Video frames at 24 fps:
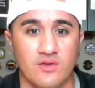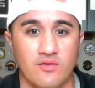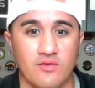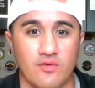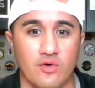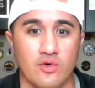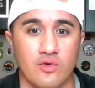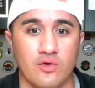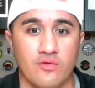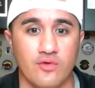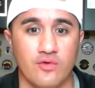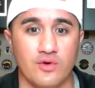
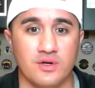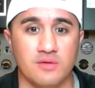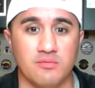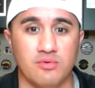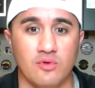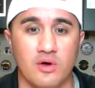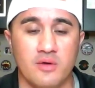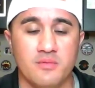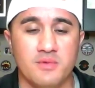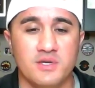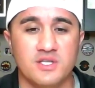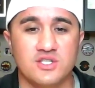for, for
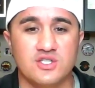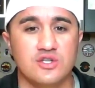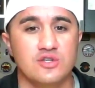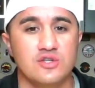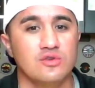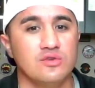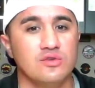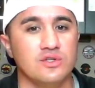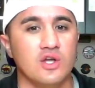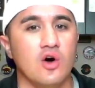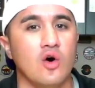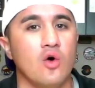deployment. So
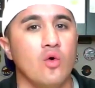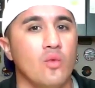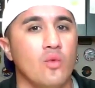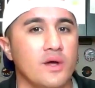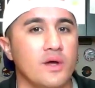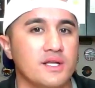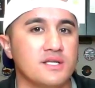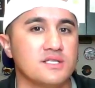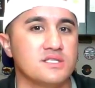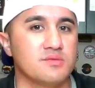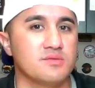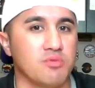you'll know
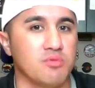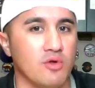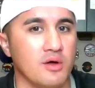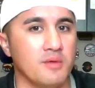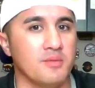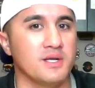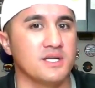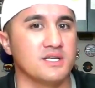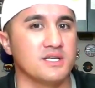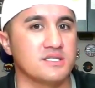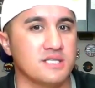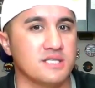when this
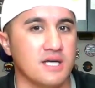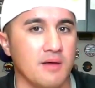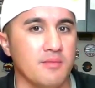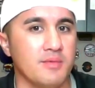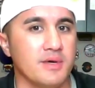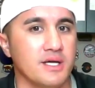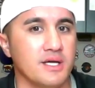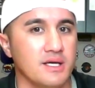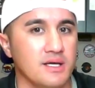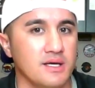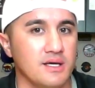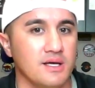deployment is
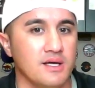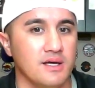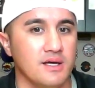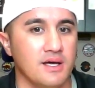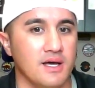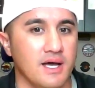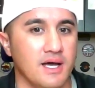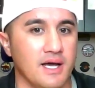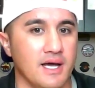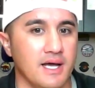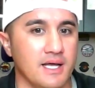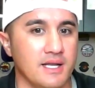coming.
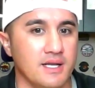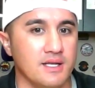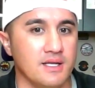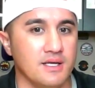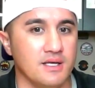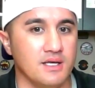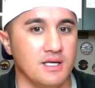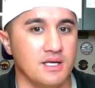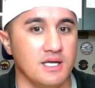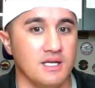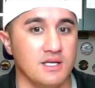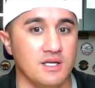And
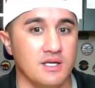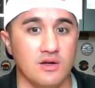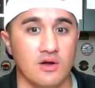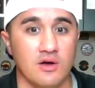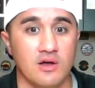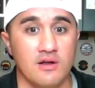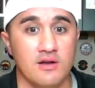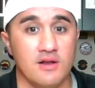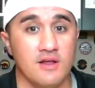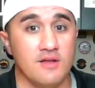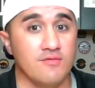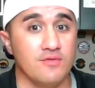you know,
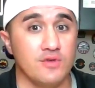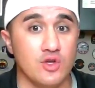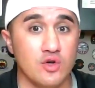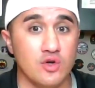and if